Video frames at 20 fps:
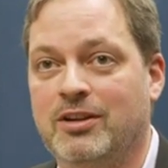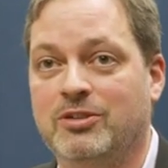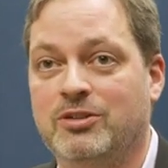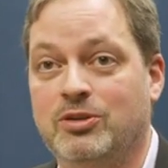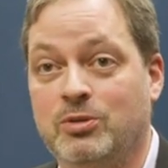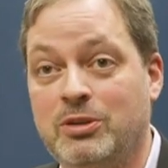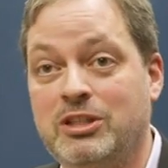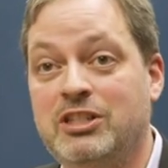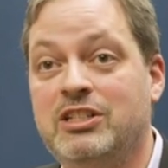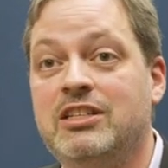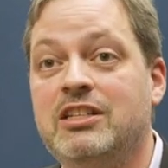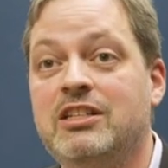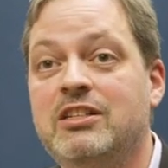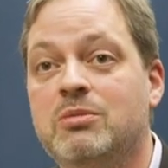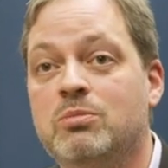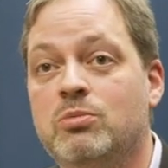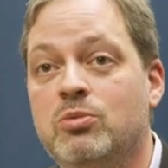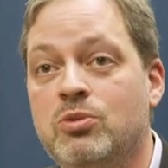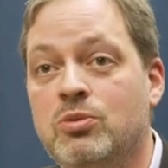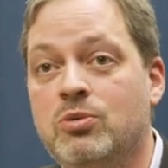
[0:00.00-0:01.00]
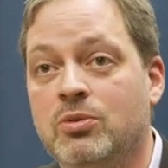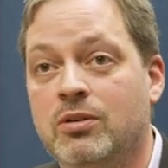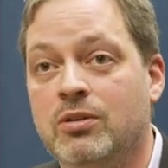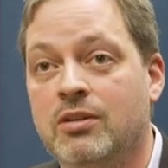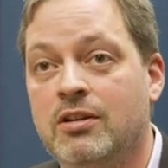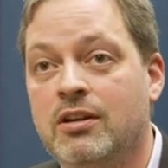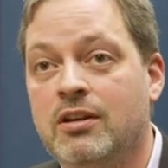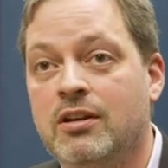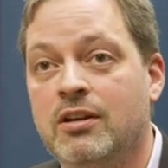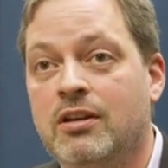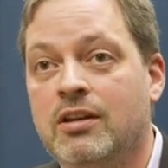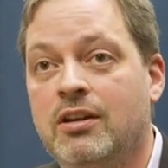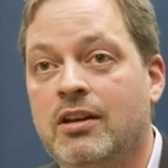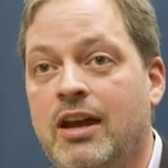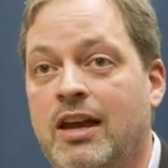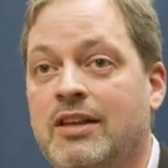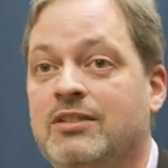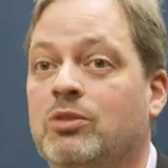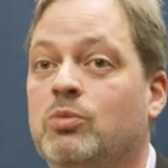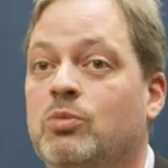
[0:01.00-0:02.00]
So we see the moon
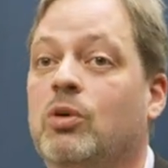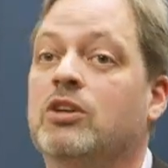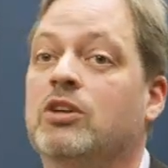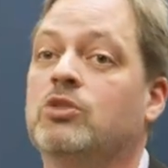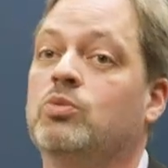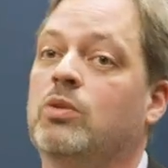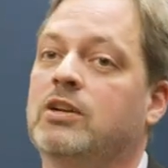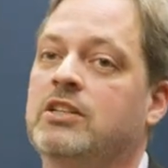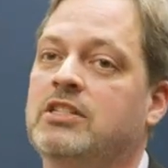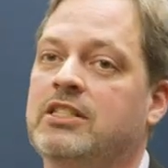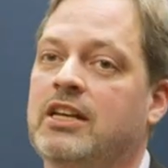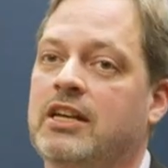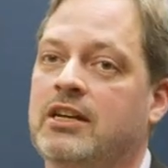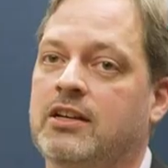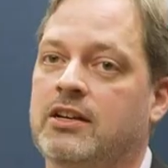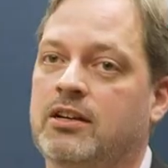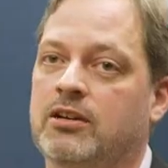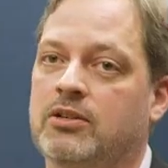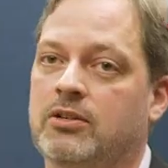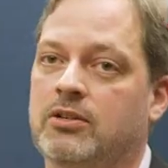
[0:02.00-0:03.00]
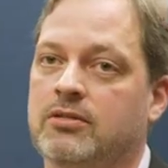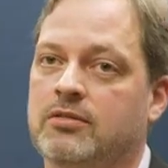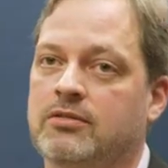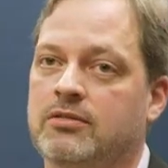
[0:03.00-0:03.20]
as it was one second ago.